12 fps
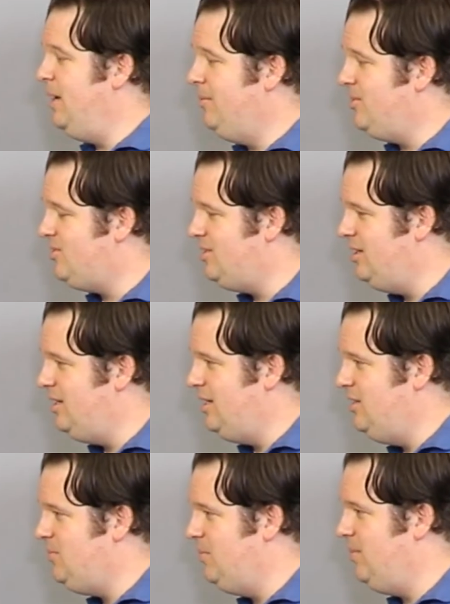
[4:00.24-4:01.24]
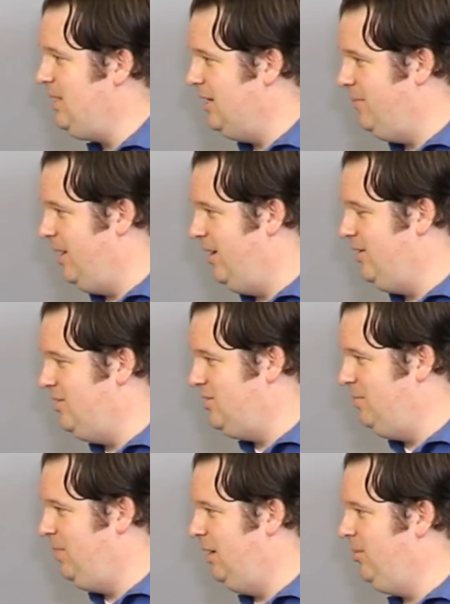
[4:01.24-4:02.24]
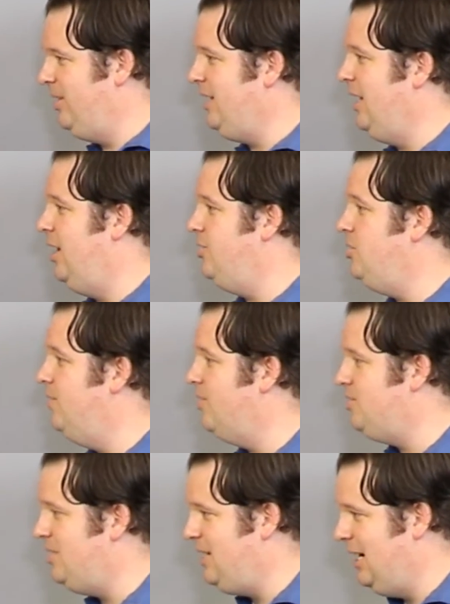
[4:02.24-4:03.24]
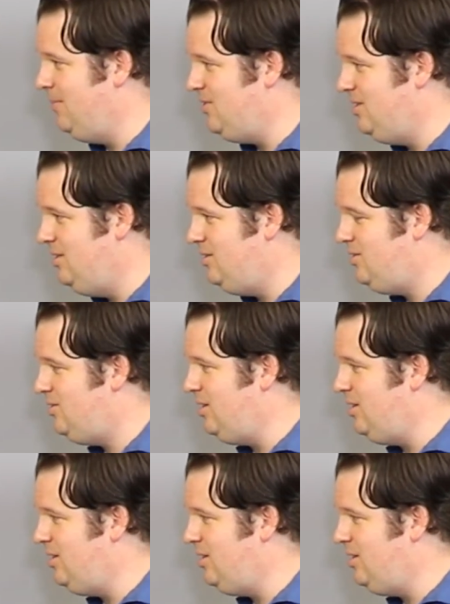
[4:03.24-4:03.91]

be able to see these when we get them out into the public on university campuses.